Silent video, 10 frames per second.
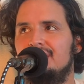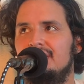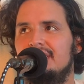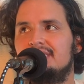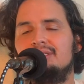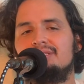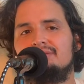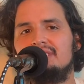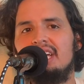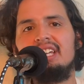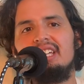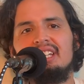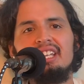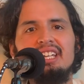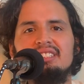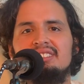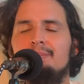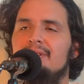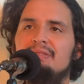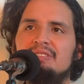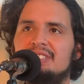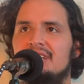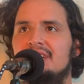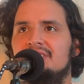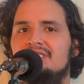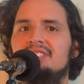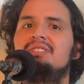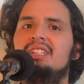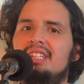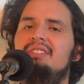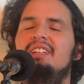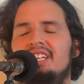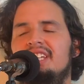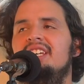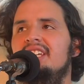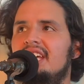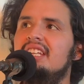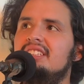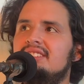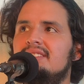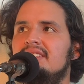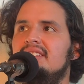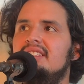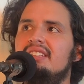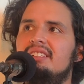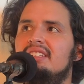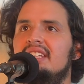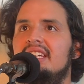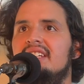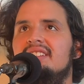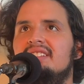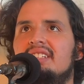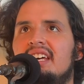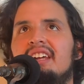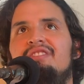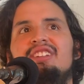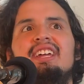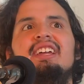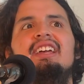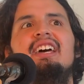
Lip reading: It's cool. Again, step away from technology and something like I feel like